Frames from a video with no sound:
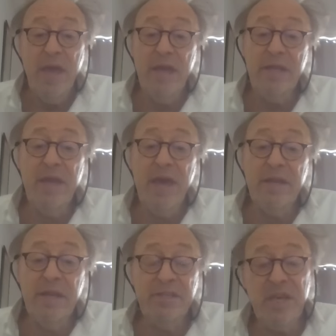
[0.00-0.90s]
And
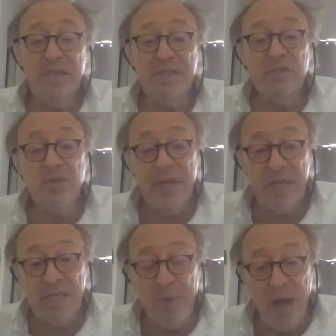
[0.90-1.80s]
then it changed into the
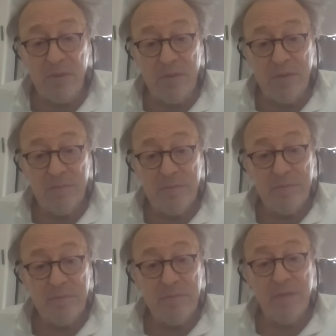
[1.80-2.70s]
English pound.
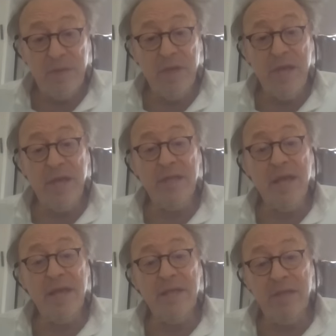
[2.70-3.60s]
And
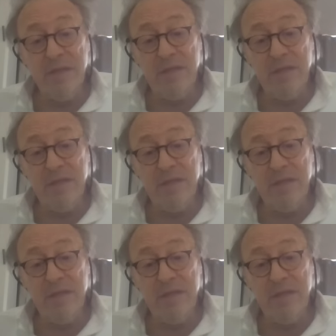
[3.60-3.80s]
then the,